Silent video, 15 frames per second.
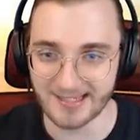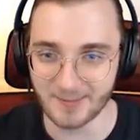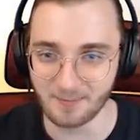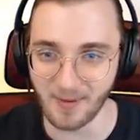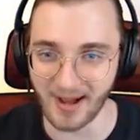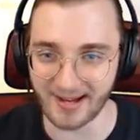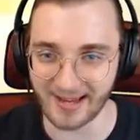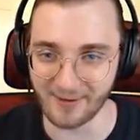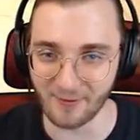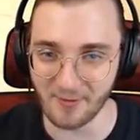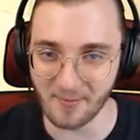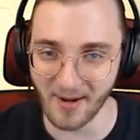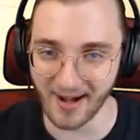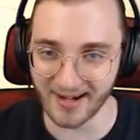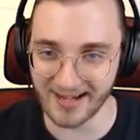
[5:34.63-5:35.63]
is back,
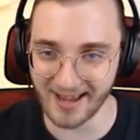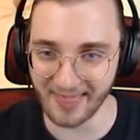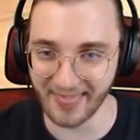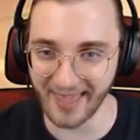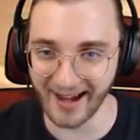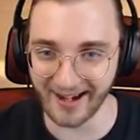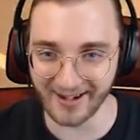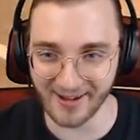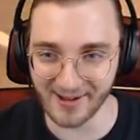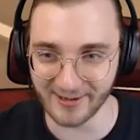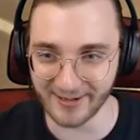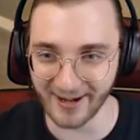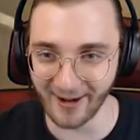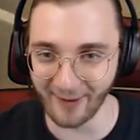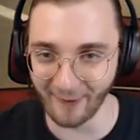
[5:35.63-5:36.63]
everybody. And there you
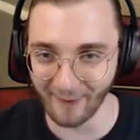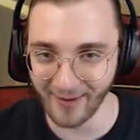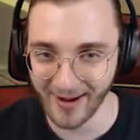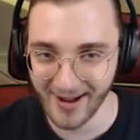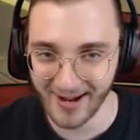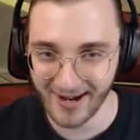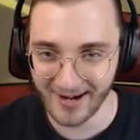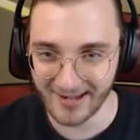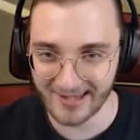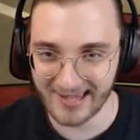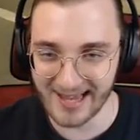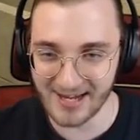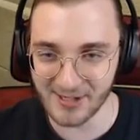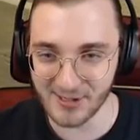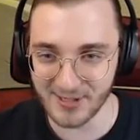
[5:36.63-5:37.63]
go.
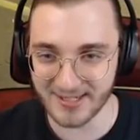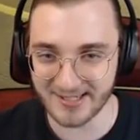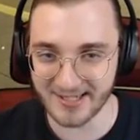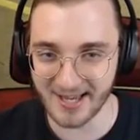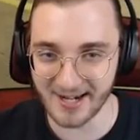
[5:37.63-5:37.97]
Let's just